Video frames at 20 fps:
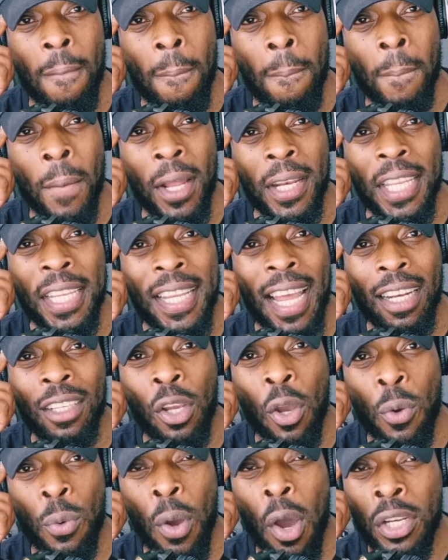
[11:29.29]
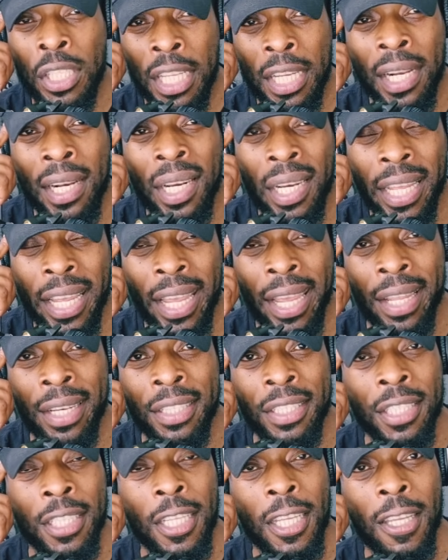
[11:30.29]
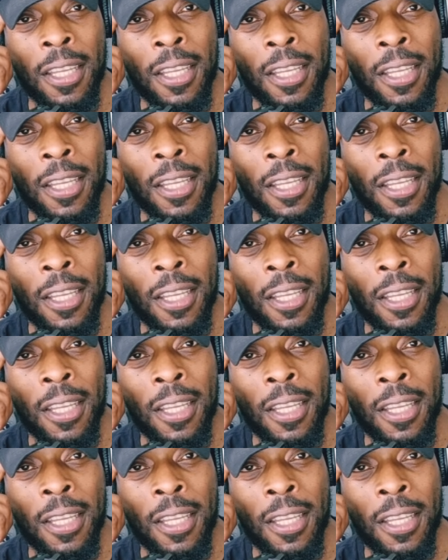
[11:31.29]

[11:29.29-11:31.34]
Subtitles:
money that go undeclared.